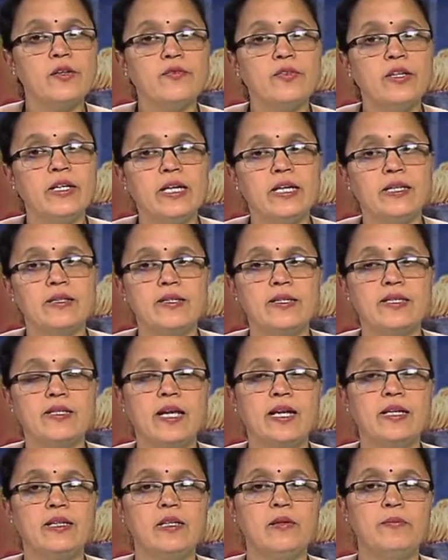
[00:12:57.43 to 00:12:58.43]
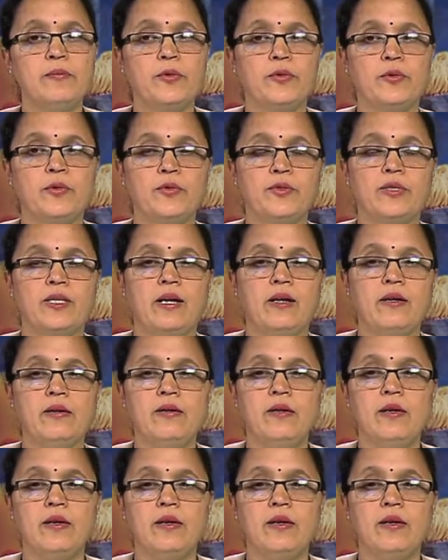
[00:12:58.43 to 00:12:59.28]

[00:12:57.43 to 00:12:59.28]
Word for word: of the intestinal mucosa.